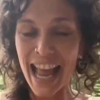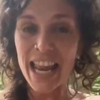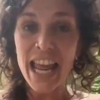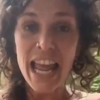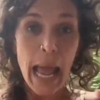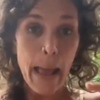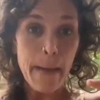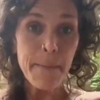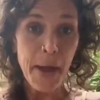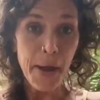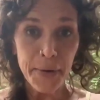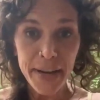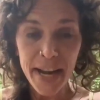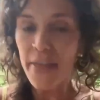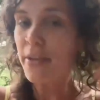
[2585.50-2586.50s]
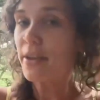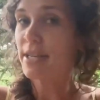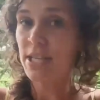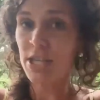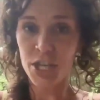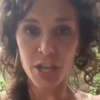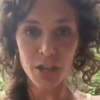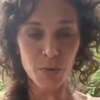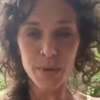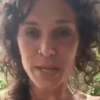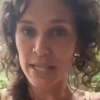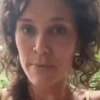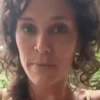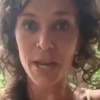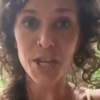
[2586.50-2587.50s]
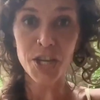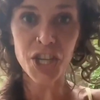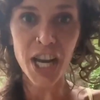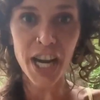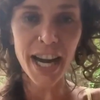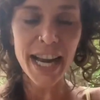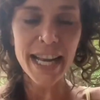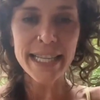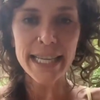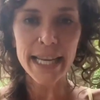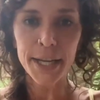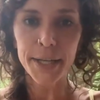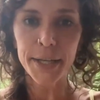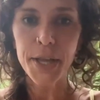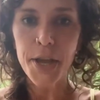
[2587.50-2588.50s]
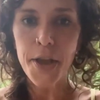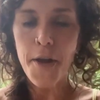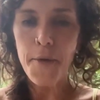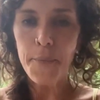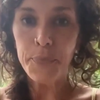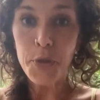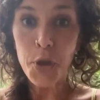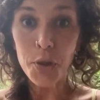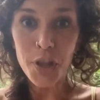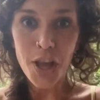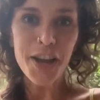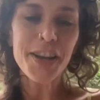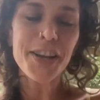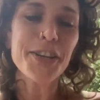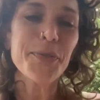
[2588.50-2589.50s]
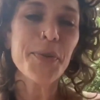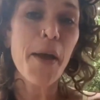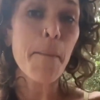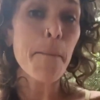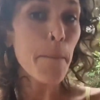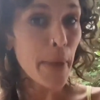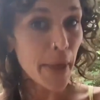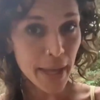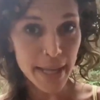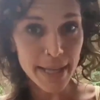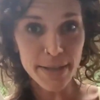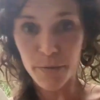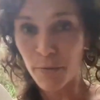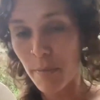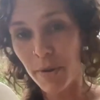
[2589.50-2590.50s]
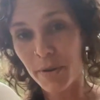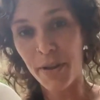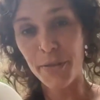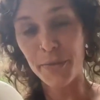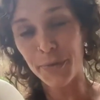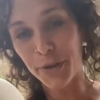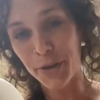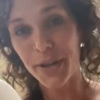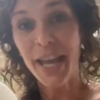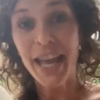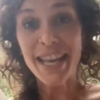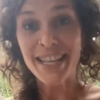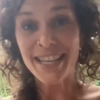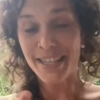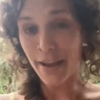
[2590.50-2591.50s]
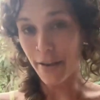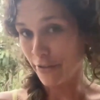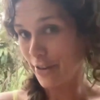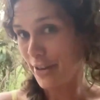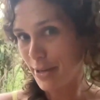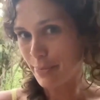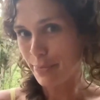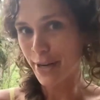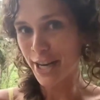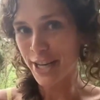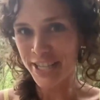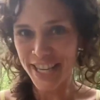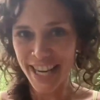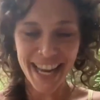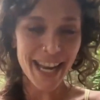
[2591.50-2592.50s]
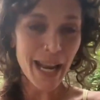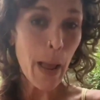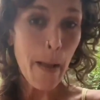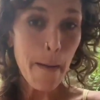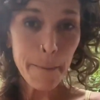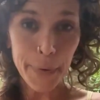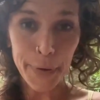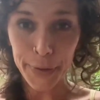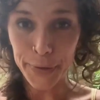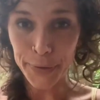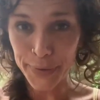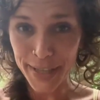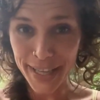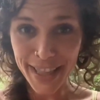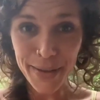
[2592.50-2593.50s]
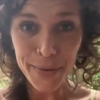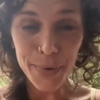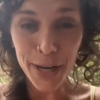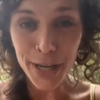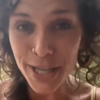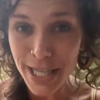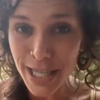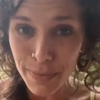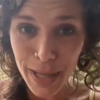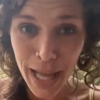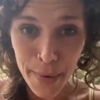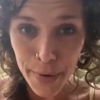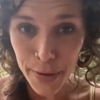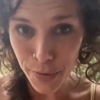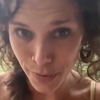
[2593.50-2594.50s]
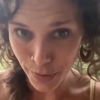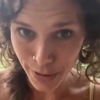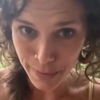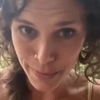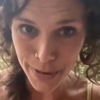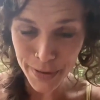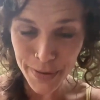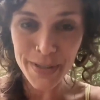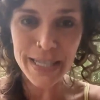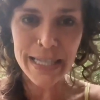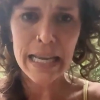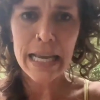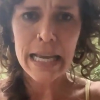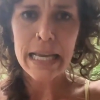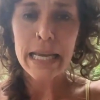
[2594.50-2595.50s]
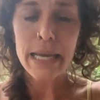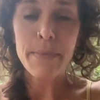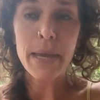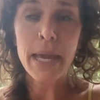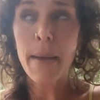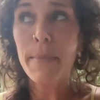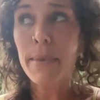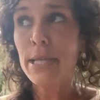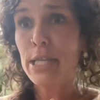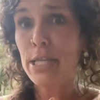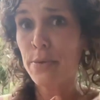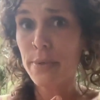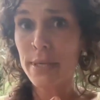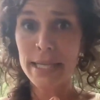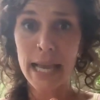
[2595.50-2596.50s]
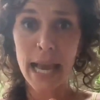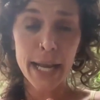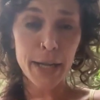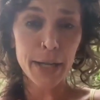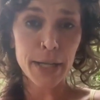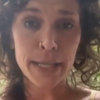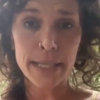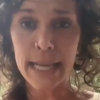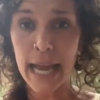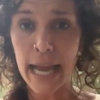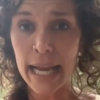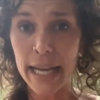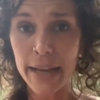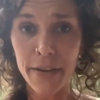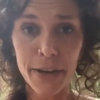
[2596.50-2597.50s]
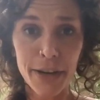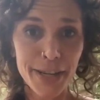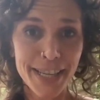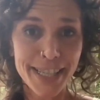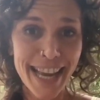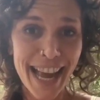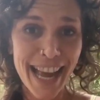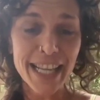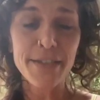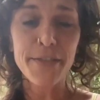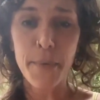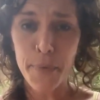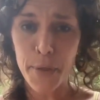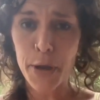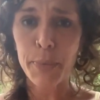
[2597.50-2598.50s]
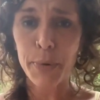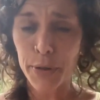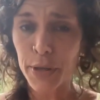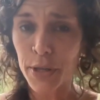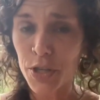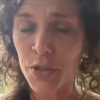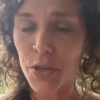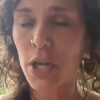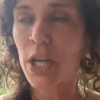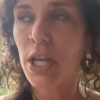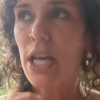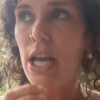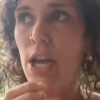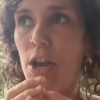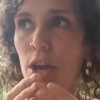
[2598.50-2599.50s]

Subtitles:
and empowering others to share the wisdom and share, until no longer do we have millions of women around the world suffering depression, polluting the water supply with hormones, becoming suicidal, dying of heart attacks from their birth control.